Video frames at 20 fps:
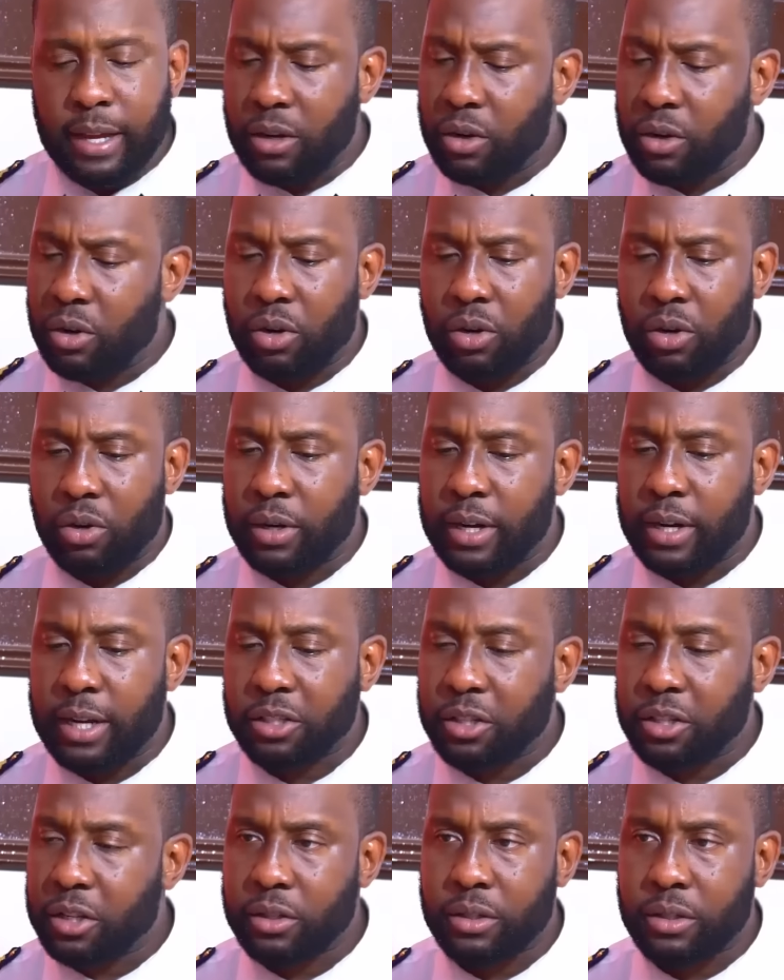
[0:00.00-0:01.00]
Yeah, no.
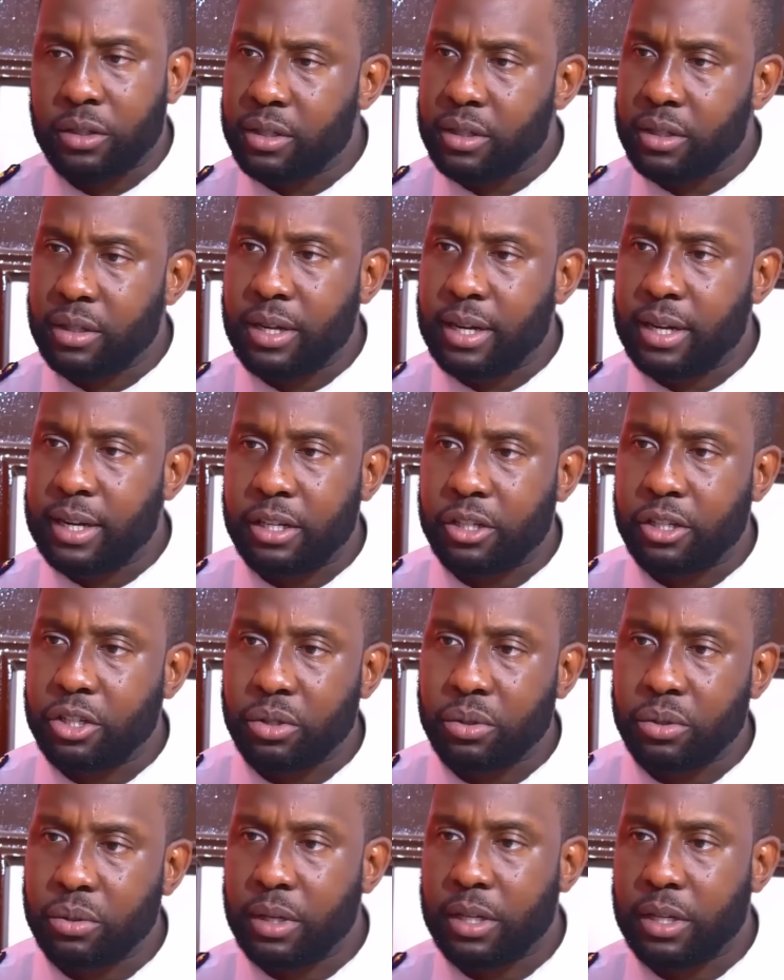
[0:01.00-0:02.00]
That sounds an
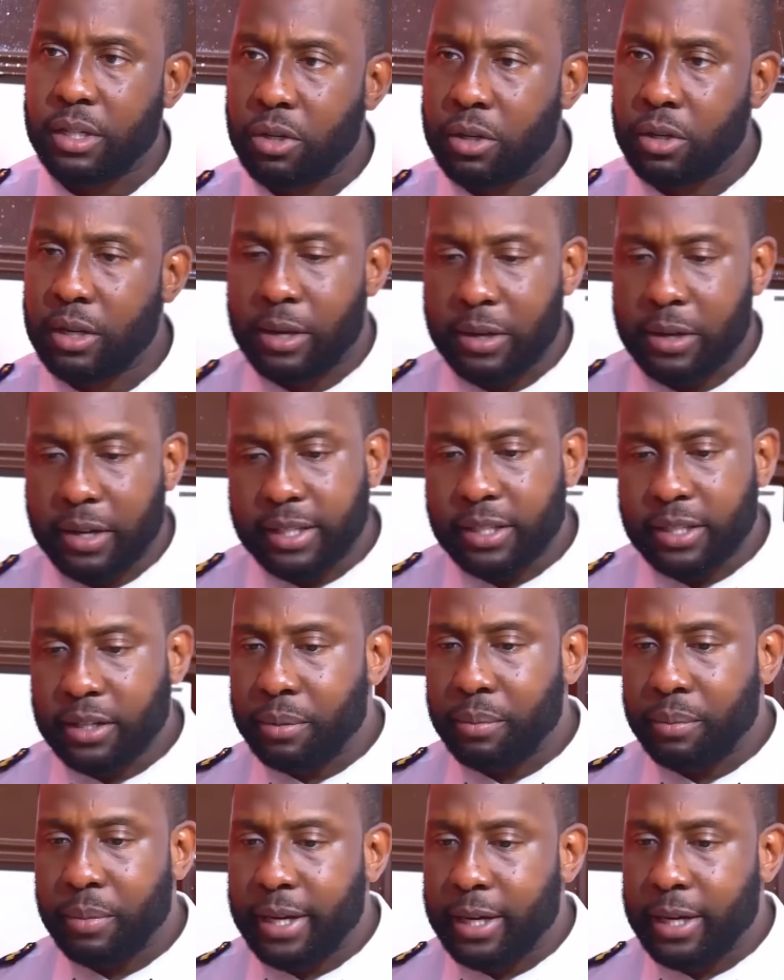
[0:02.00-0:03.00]
issue. So I'll get
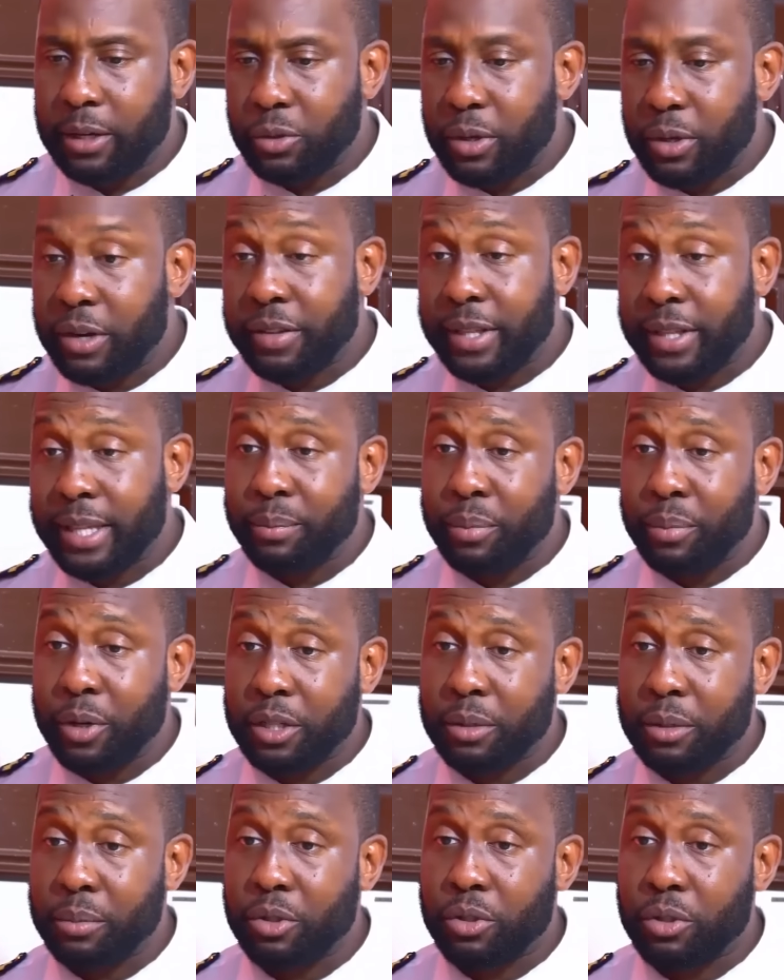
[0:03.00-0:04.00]
her a maid. I'll do everything
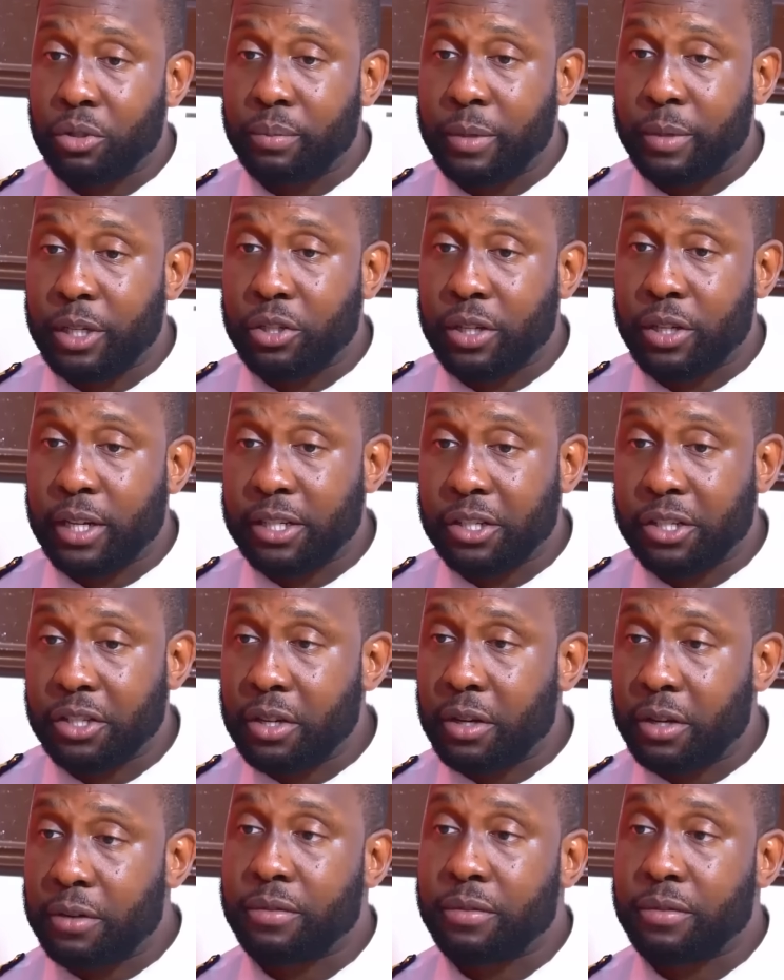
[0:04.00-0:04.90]
possible to make sure that she's